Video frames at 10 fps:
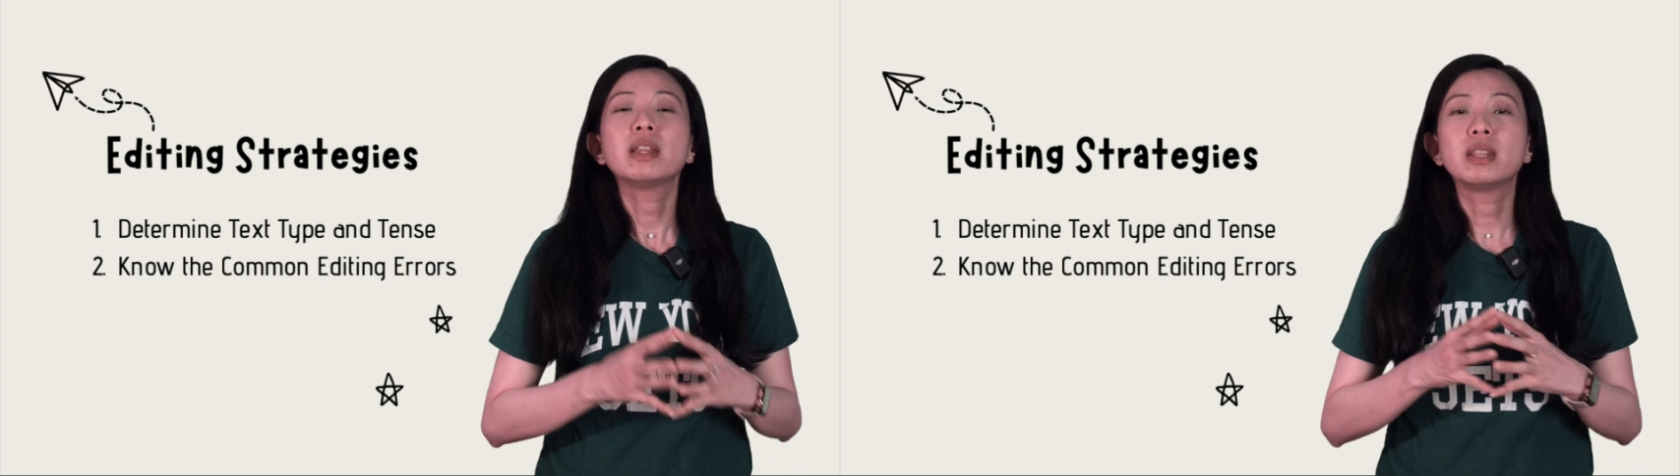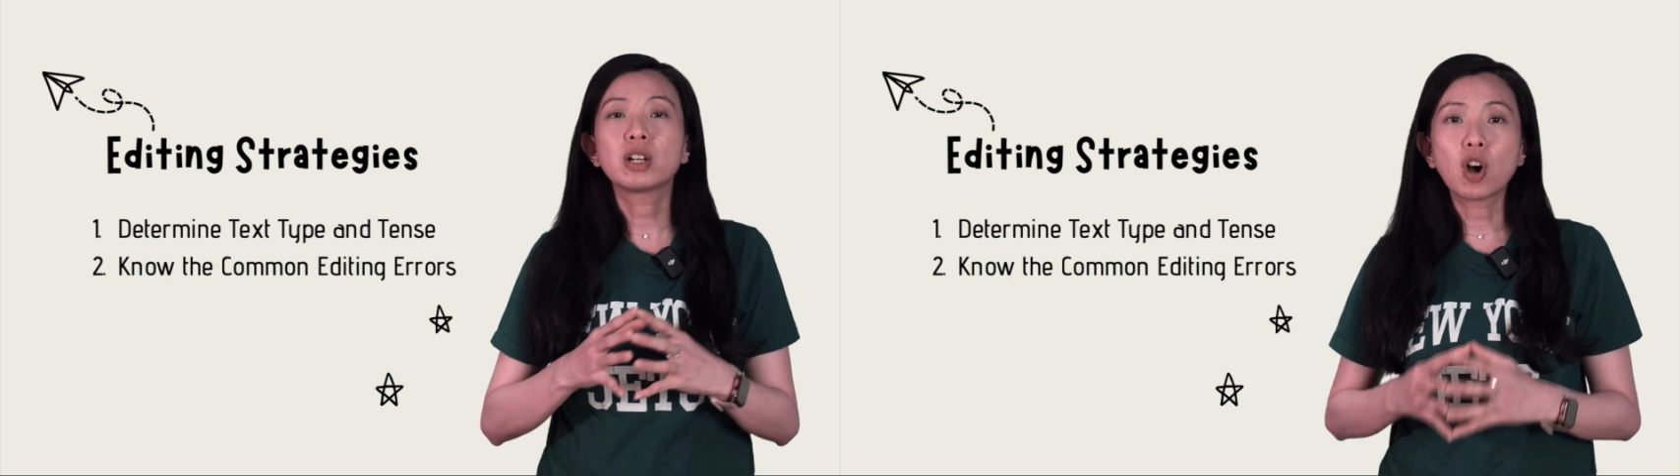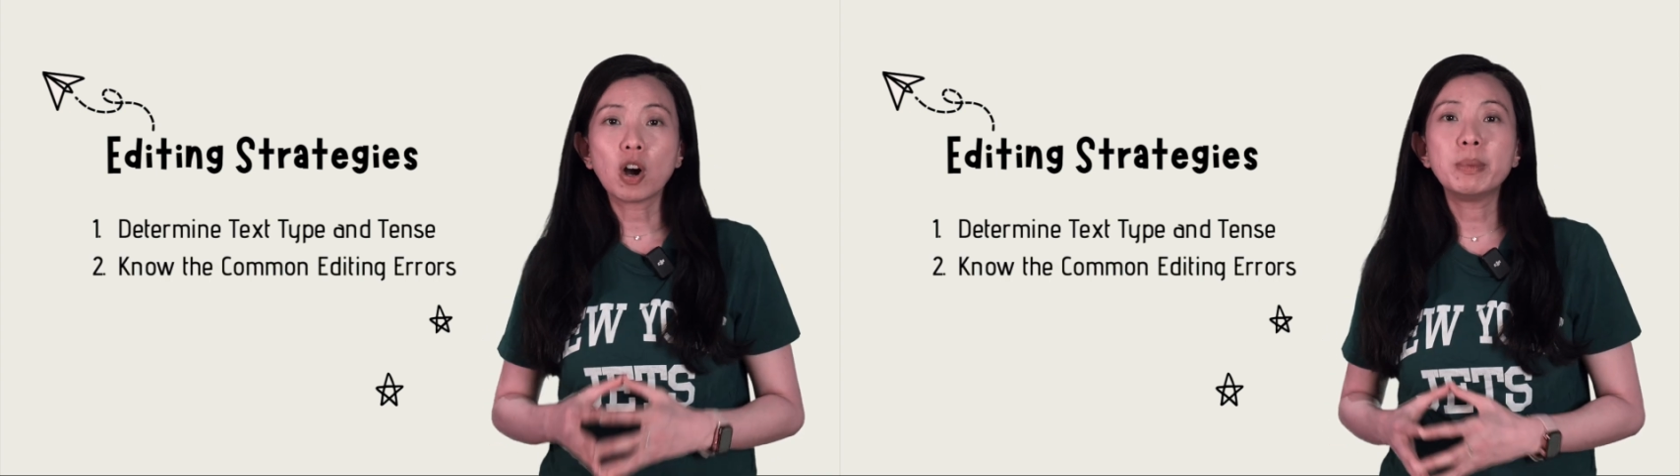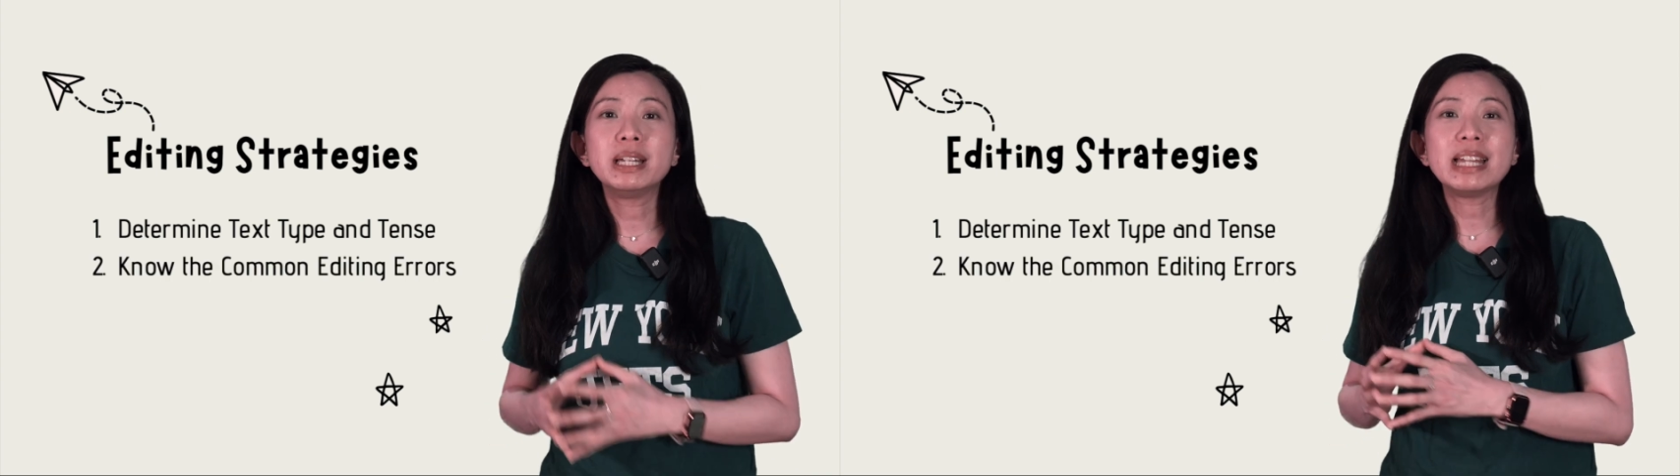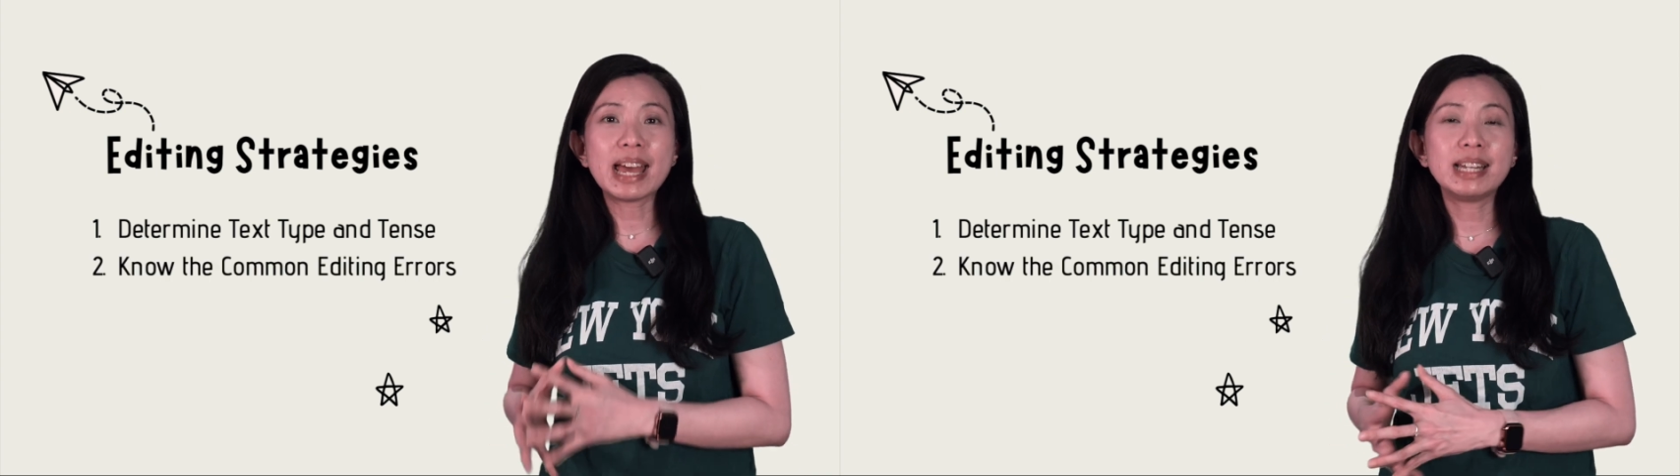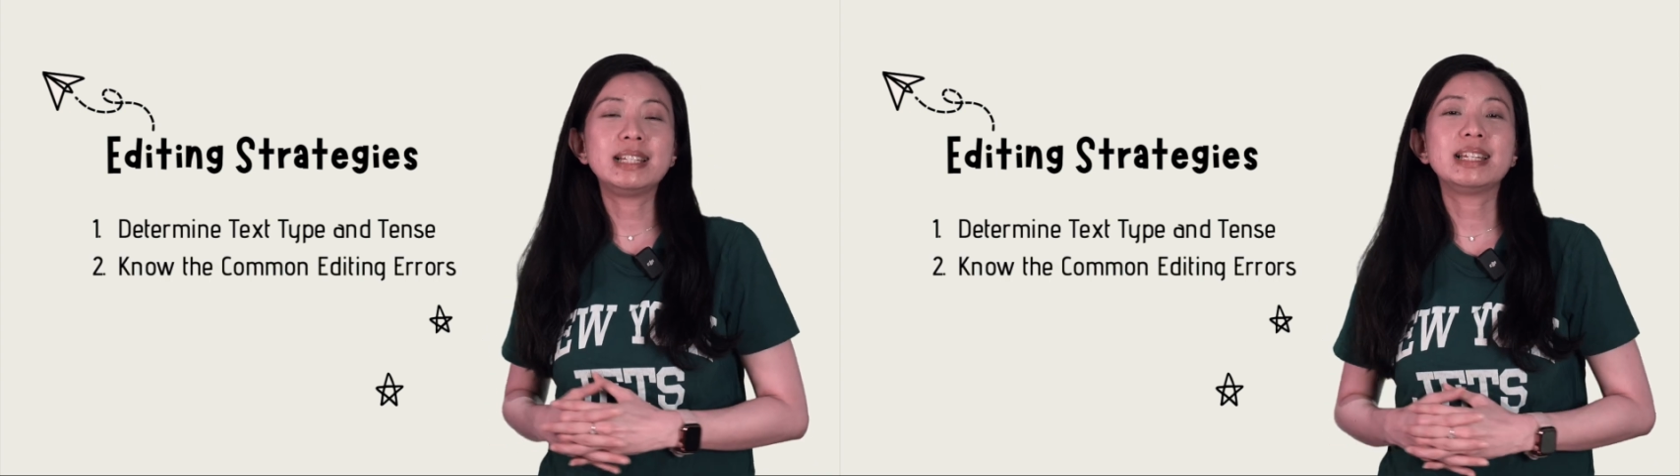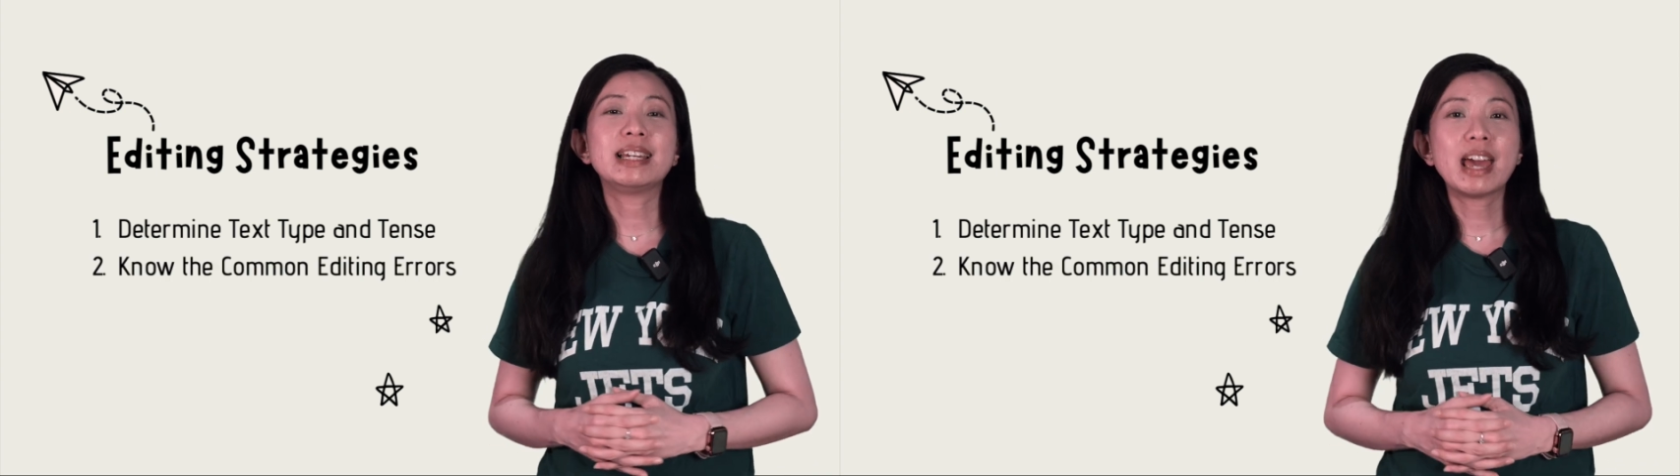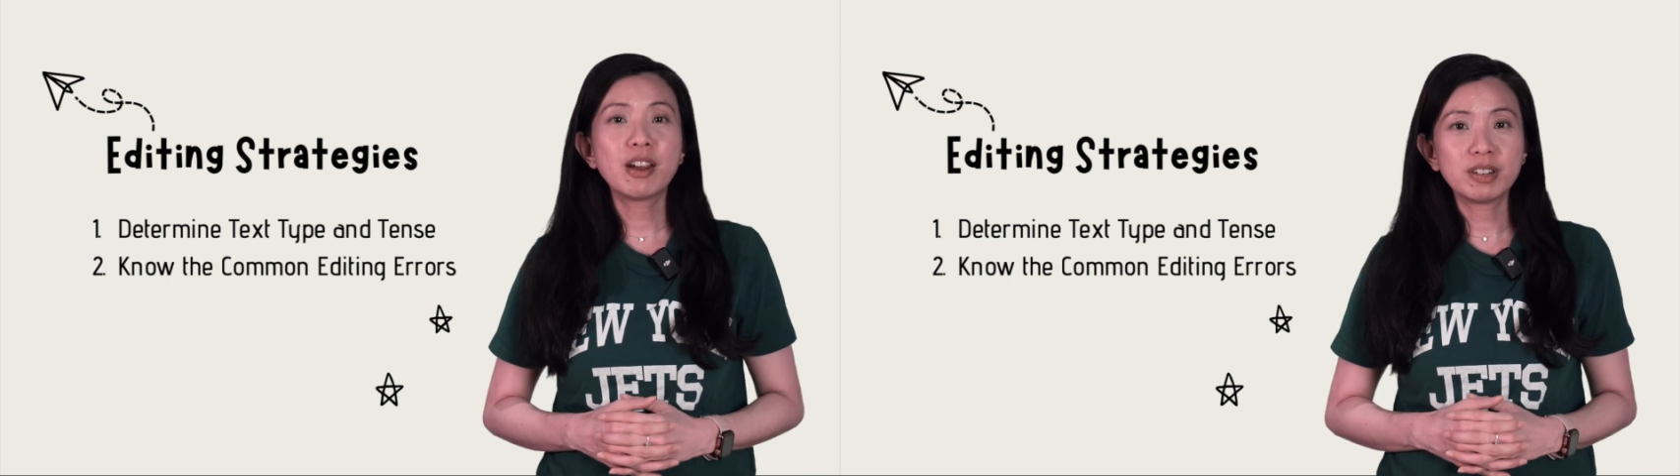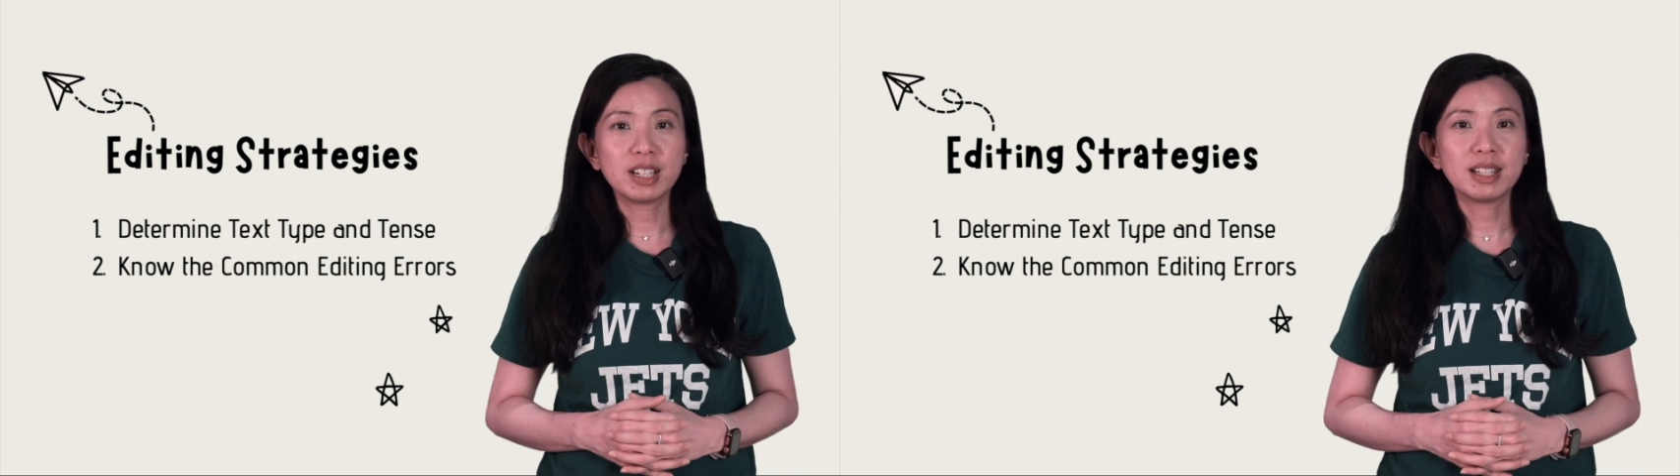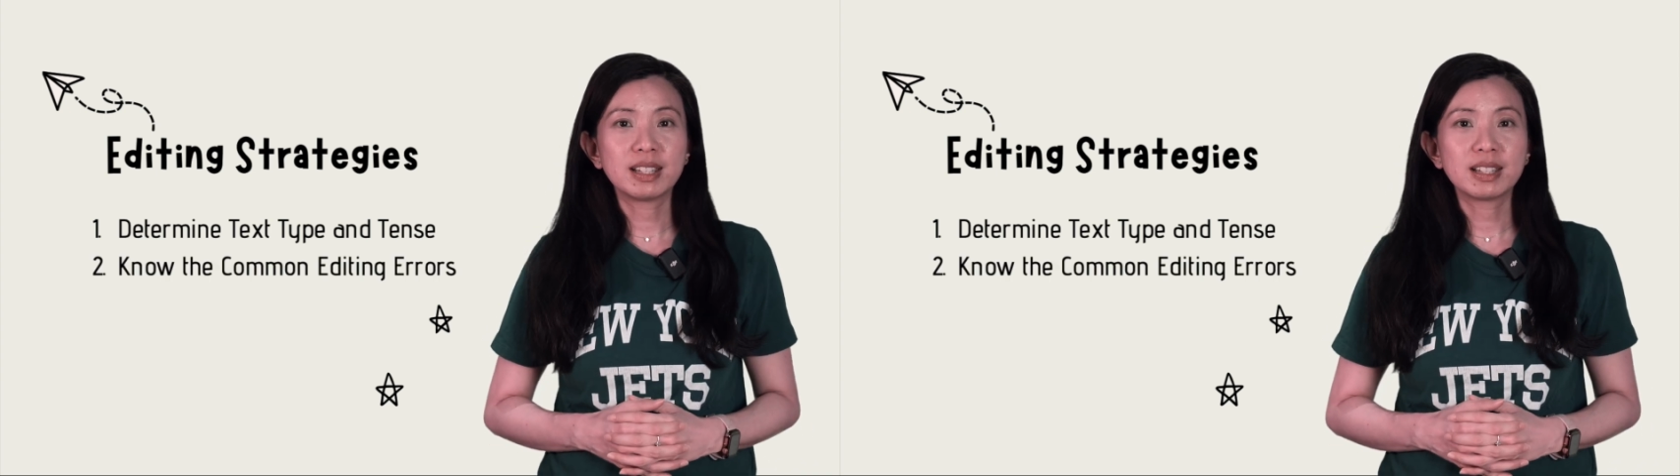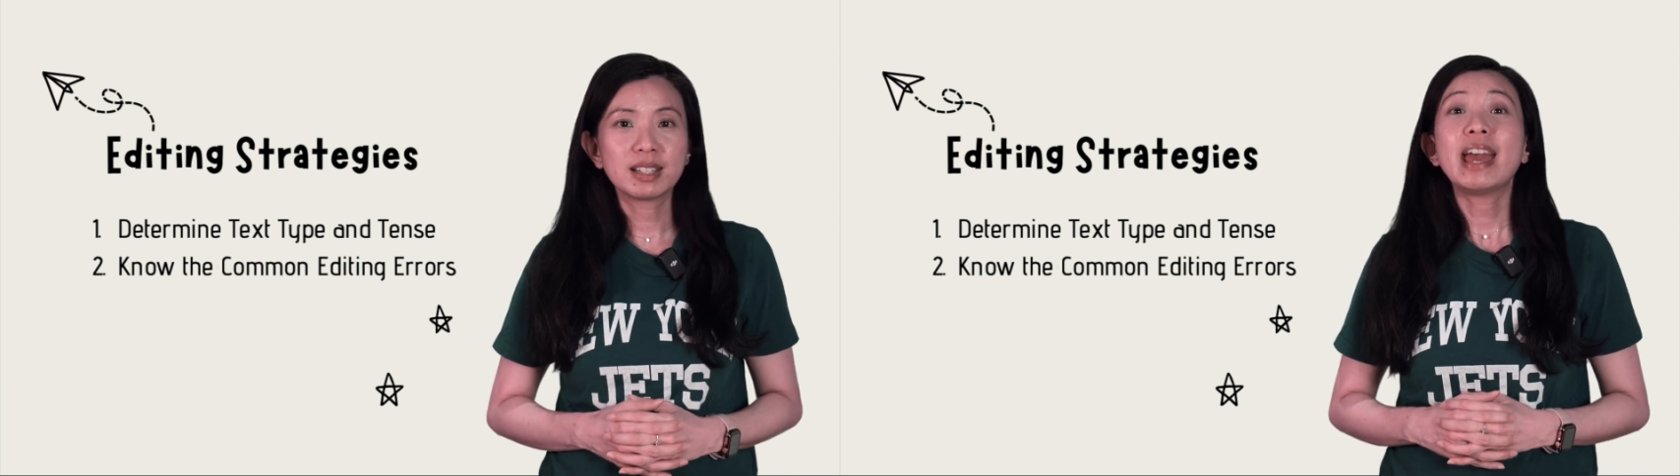the common editing errors.